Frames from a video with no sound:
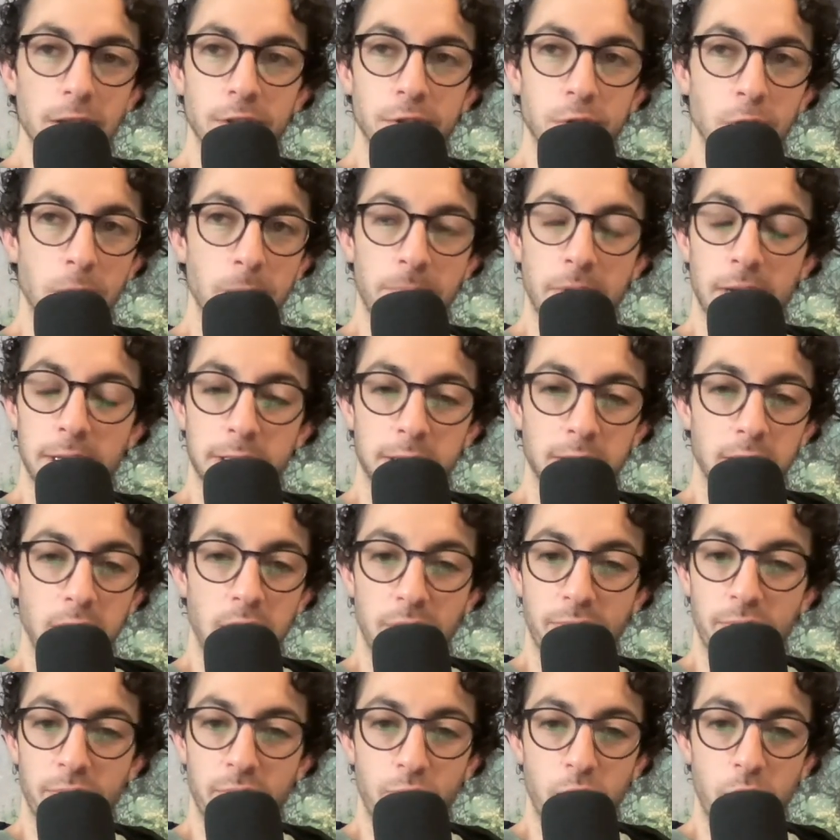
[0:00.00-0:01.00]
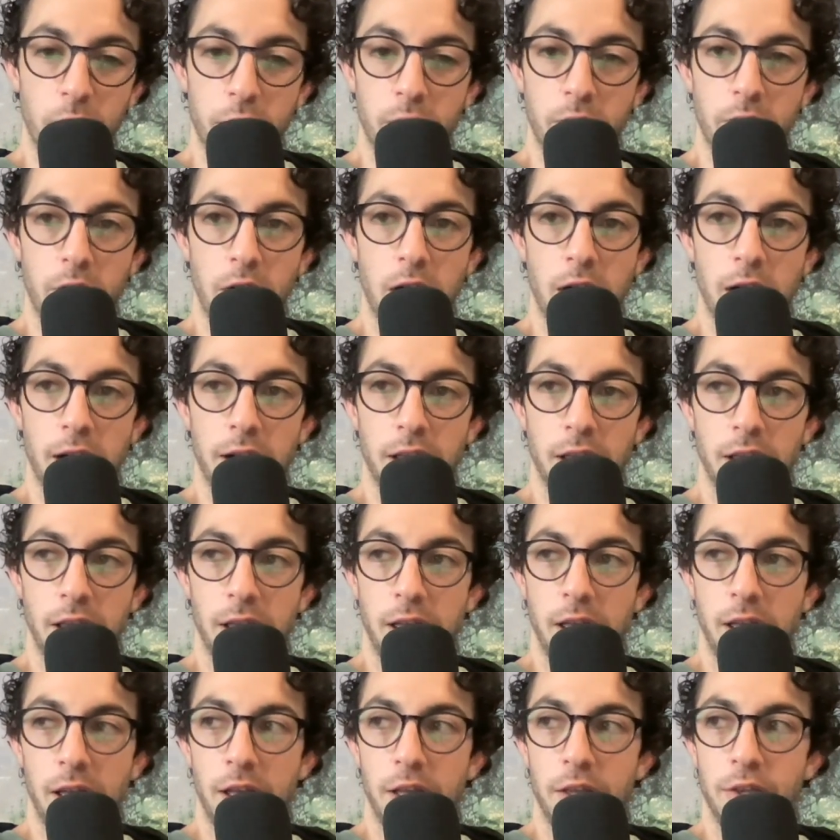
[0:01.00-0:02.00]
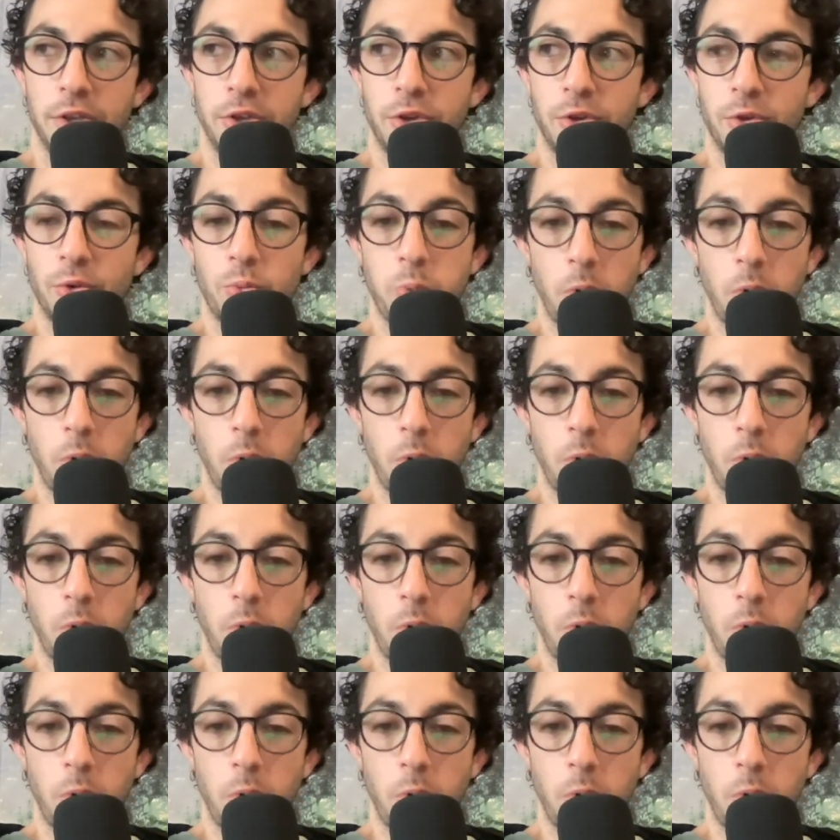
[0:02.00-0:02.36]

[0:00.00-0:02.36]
Don't base it off of whether or not you